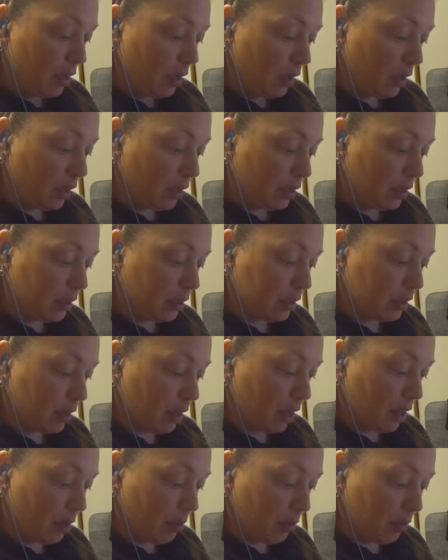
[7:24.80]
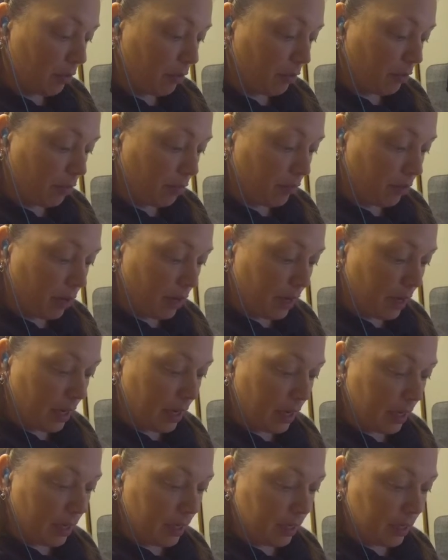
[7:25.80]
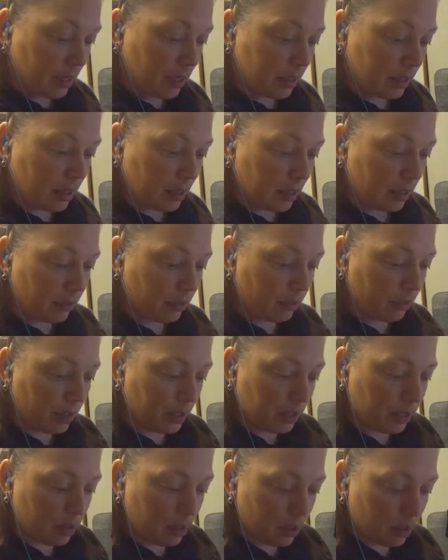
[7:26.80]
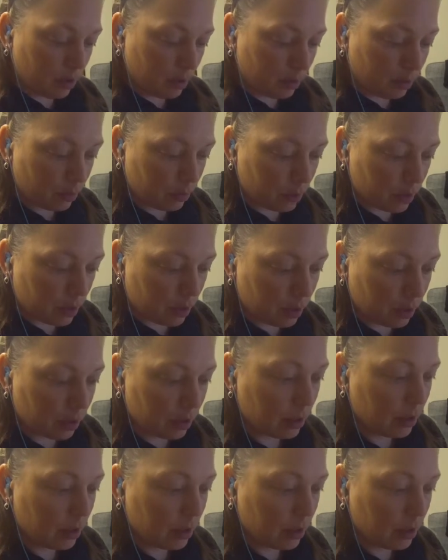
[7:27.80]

because I'm afraid that if we don't,